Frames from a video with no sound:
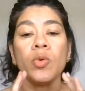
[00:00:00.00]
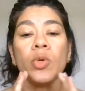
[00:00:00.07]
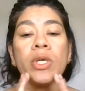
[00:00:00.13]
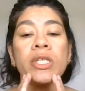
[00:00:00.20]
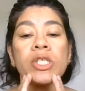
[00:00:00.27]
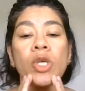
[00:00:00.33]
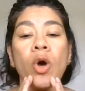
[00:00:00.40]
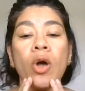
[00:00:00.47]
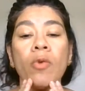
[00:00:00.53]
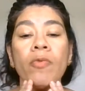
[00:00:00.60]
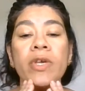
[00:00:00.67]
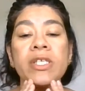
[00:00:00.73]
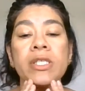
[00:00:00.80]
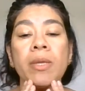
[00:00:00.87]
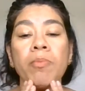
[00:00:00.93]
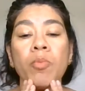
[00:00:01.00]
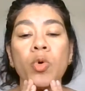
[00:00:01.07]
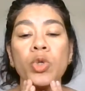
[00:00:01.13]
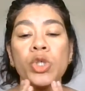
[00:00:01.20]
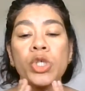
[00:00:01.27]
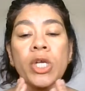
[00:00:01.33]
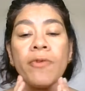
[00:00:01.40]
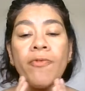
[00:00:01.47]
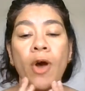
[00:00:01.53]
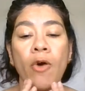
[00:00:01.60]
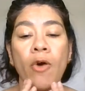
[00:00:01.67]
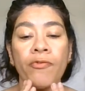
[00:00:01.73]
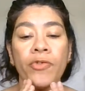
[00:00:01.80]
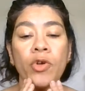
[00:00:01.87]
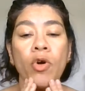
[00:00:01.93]
it's always the motion
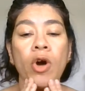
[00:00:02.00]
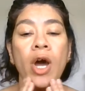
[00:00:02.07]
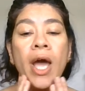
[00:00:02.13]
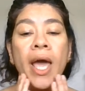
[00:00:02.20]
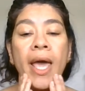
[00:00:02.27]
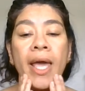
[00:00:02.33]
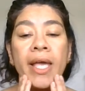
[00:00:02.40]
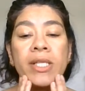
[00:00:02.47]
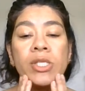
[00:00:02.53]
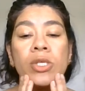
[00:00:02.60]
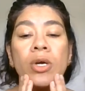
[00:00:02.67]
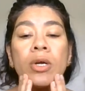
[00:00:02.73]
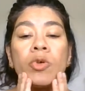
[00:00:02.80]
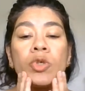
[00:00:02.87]
of your hands